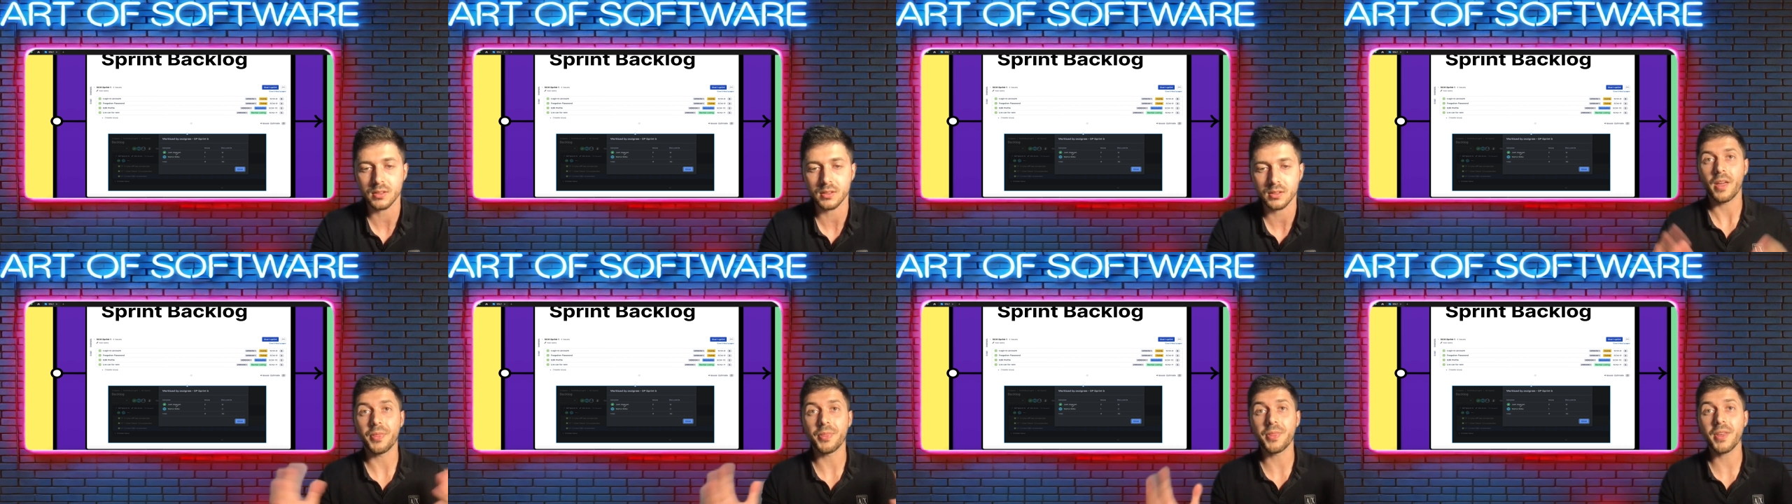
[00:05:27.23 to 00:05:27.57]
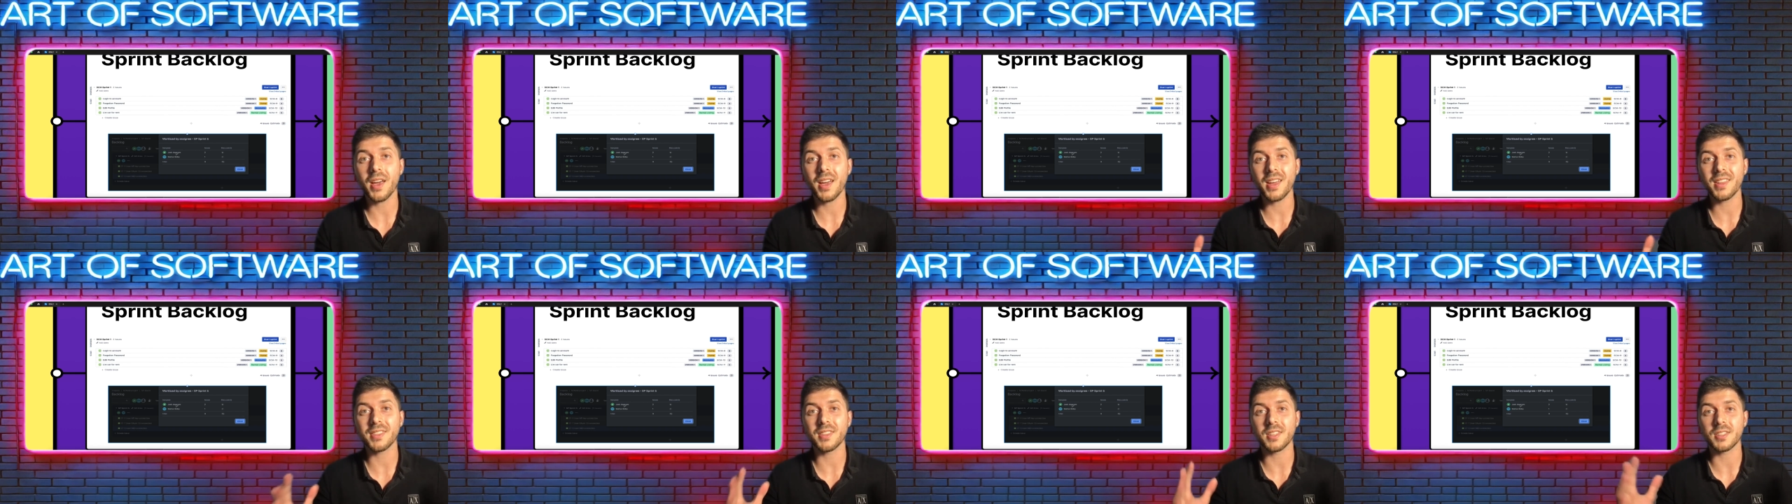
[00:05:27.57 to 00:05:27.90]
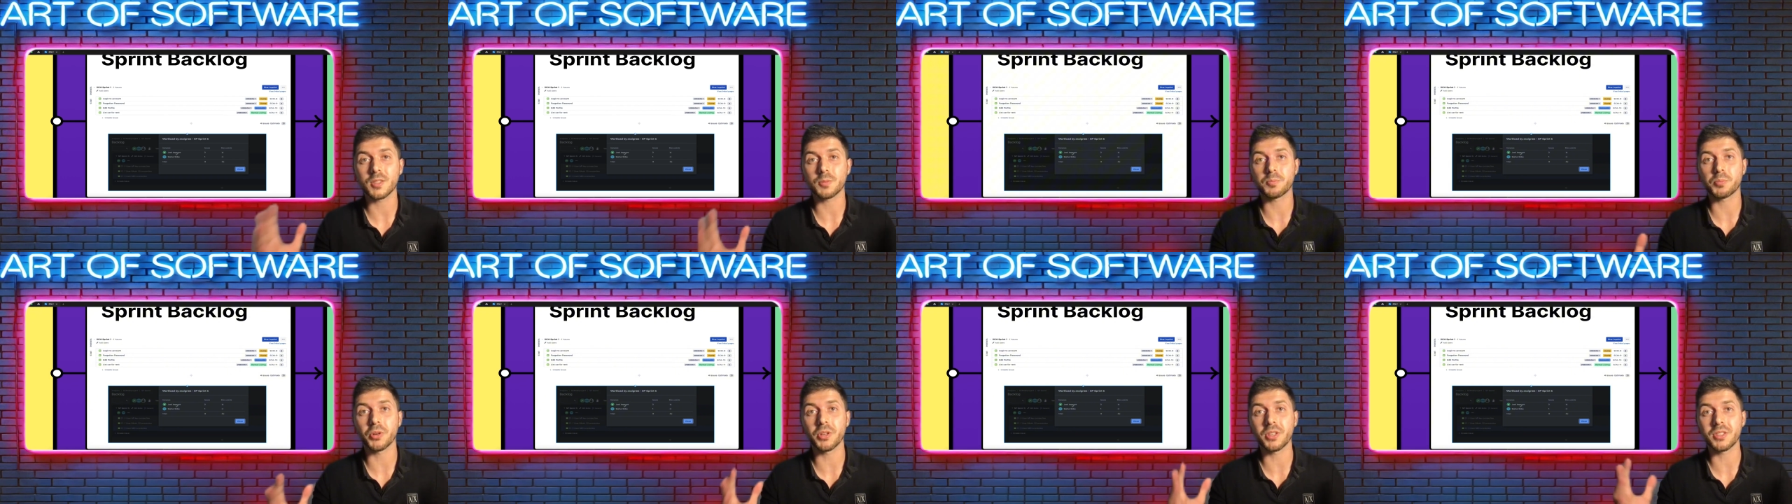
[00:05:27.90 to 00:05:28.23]
And then the
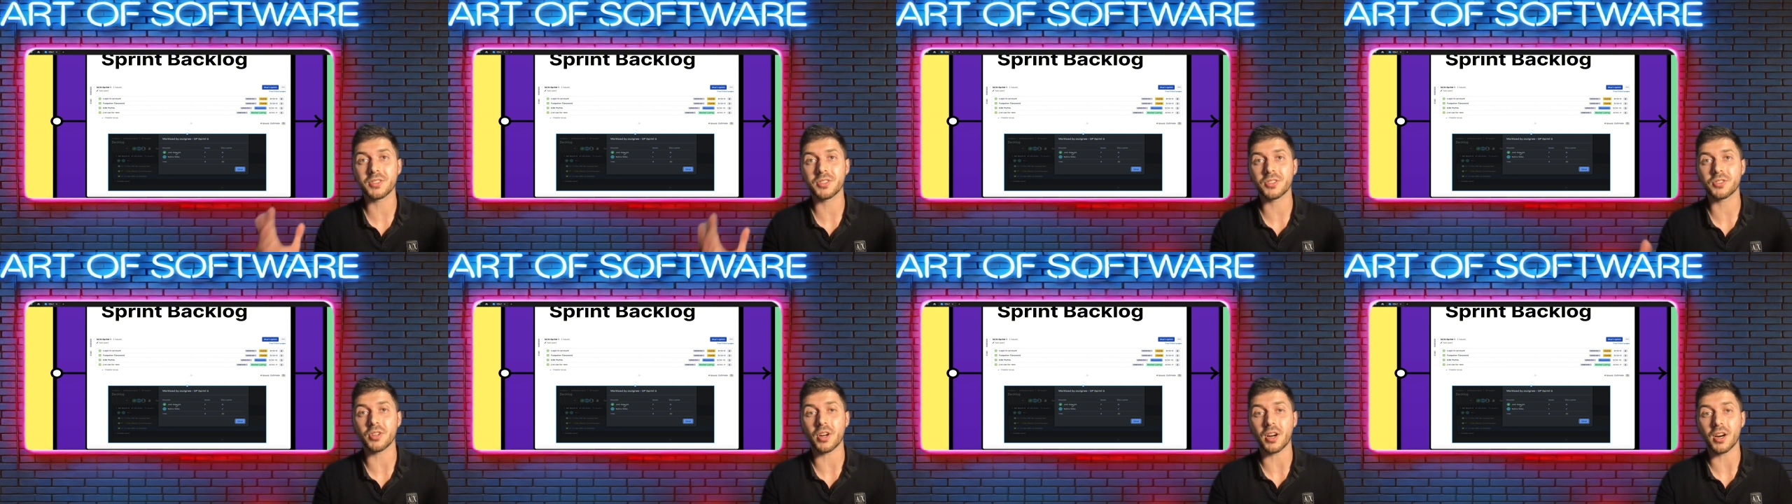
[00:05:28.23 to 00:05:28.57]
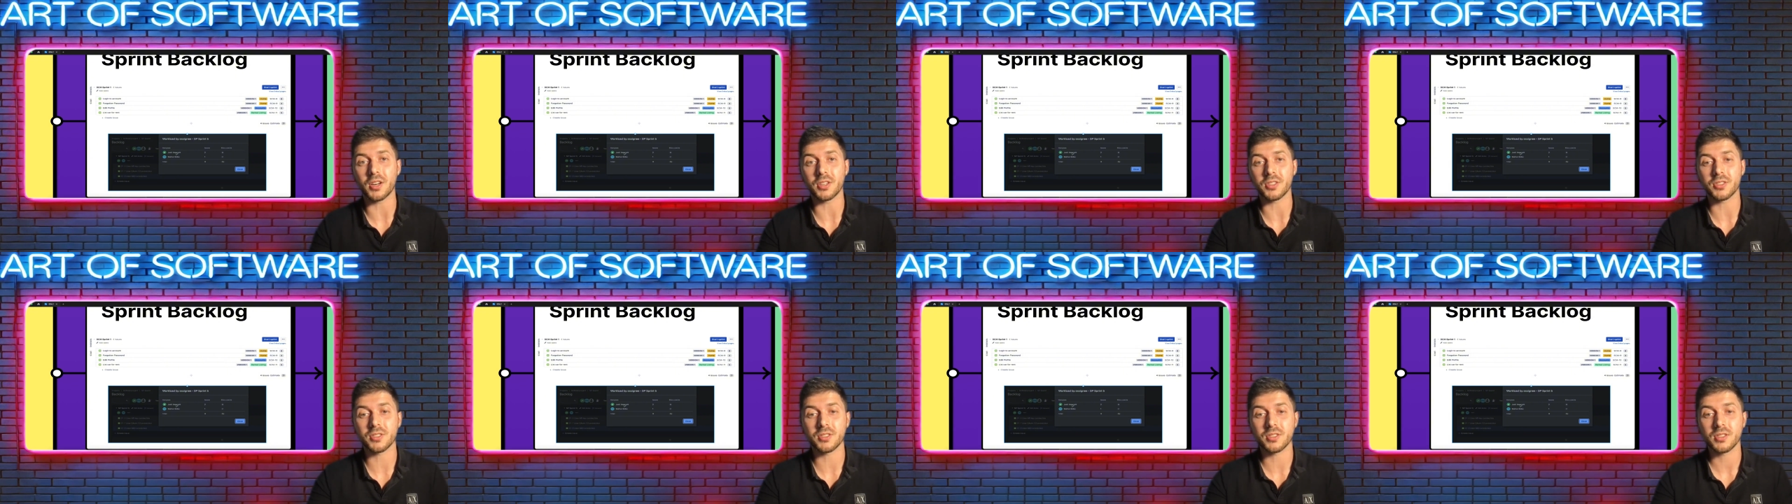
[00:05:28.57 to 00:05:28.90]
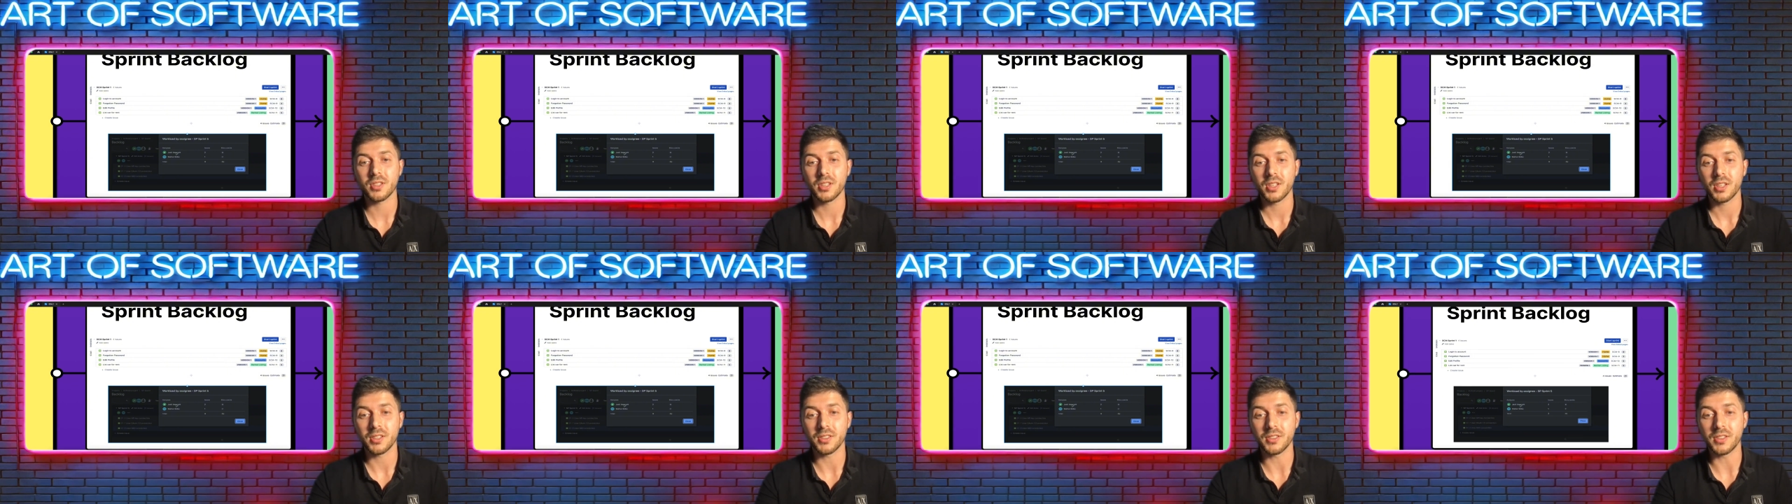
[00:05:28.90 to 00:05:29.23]
sprint
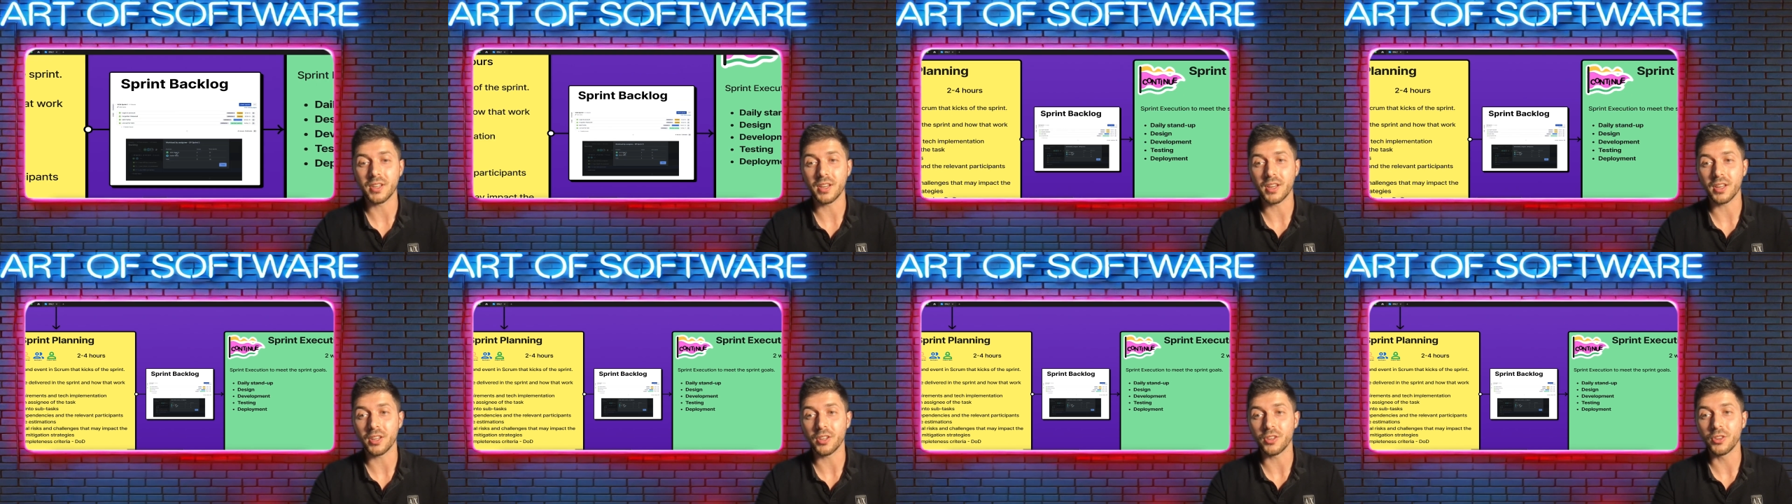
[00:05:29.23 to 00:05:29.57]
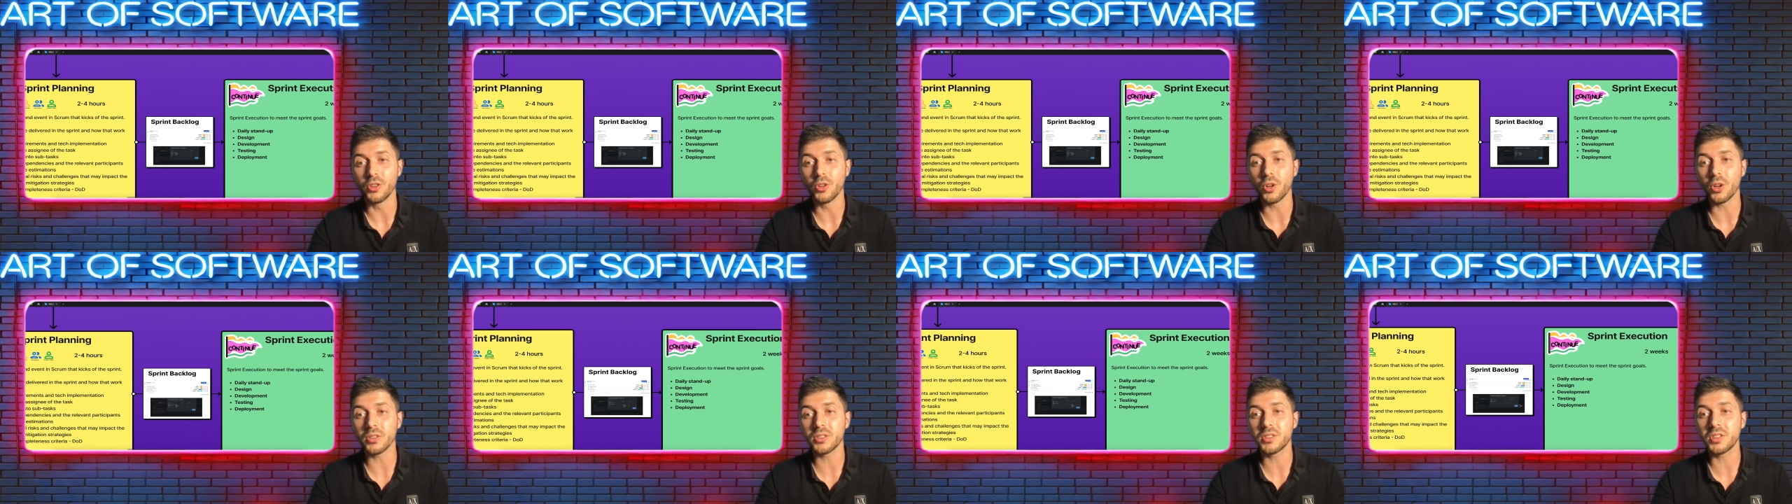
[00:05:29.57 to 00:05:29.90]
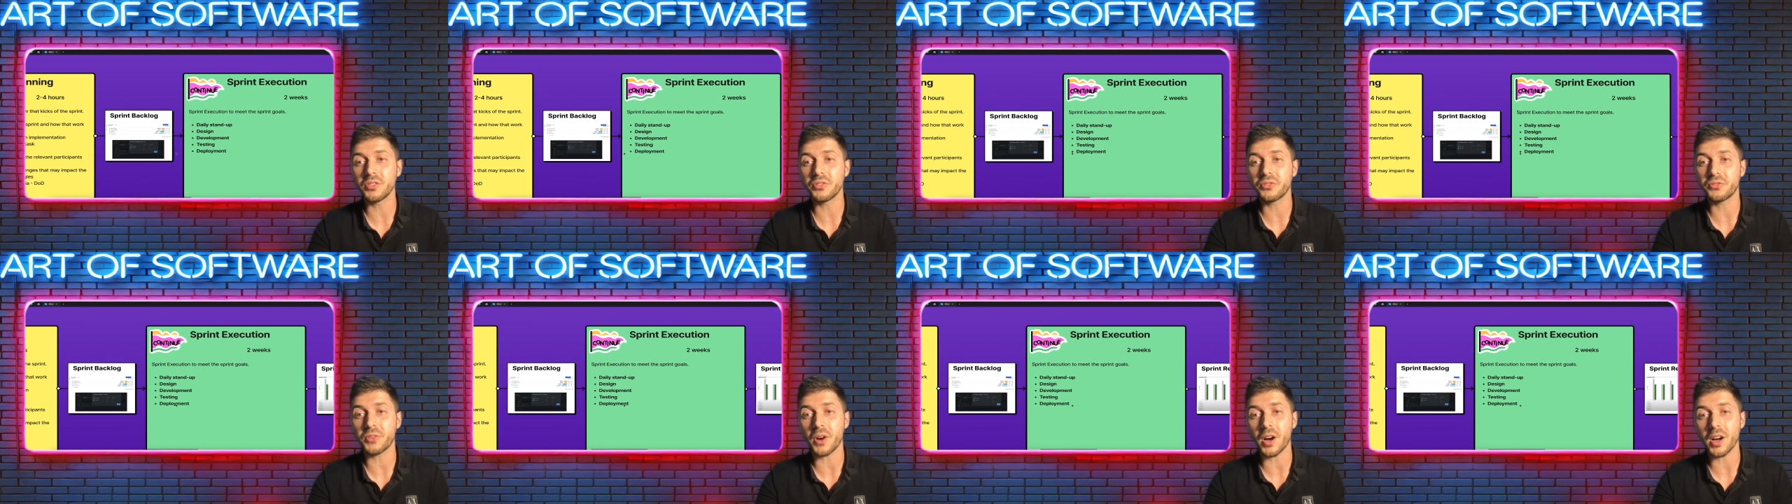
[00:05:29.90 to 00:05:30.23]
starts, the not
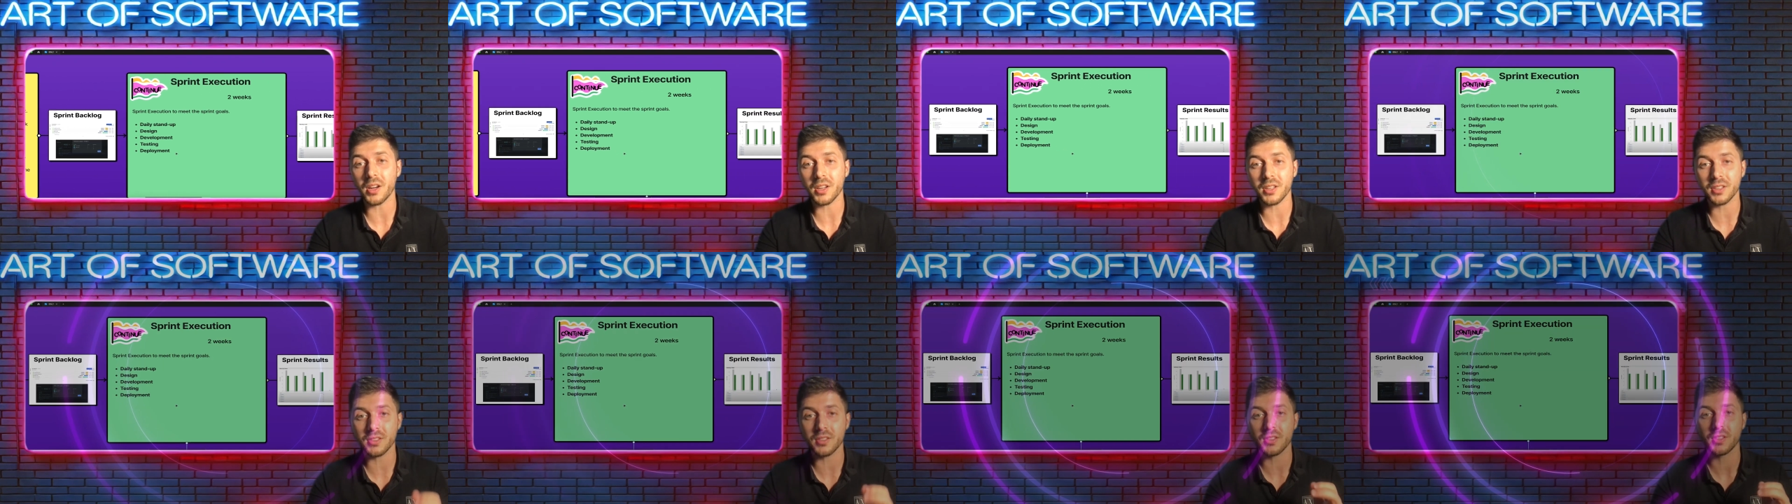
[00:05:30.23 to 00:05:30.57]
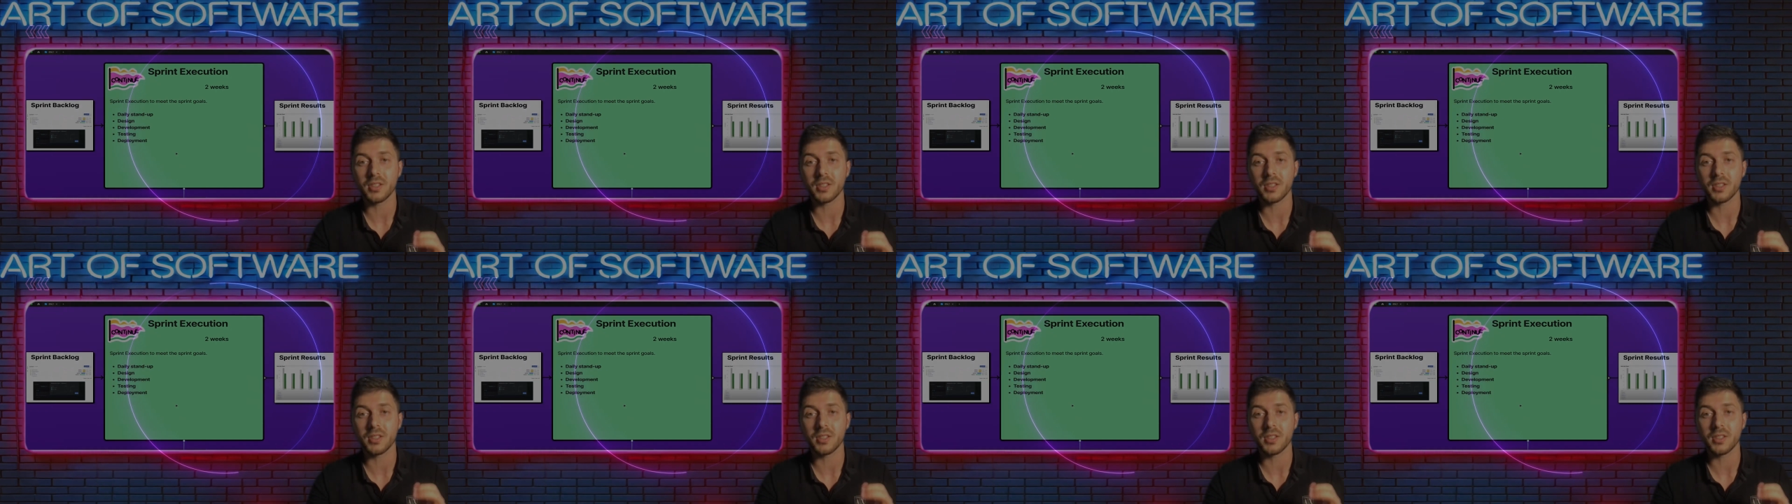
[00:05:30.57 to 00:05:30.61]
defined